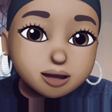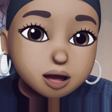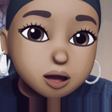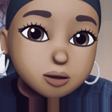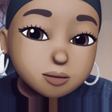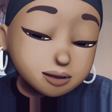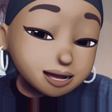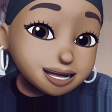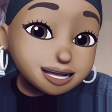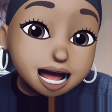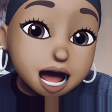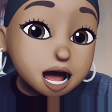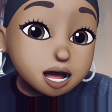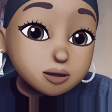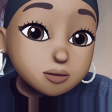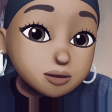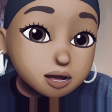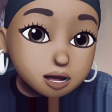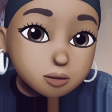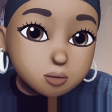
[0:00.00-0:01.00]
because I don't
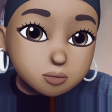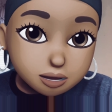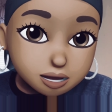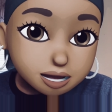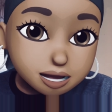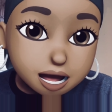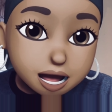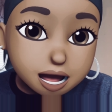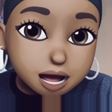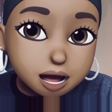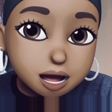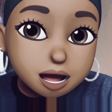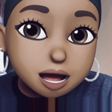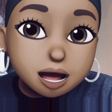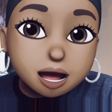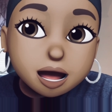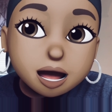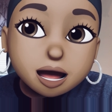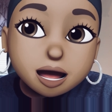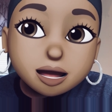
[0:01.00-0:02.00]
really want that,
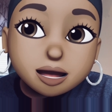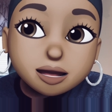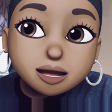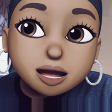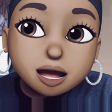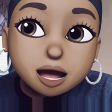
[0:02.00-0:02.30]
and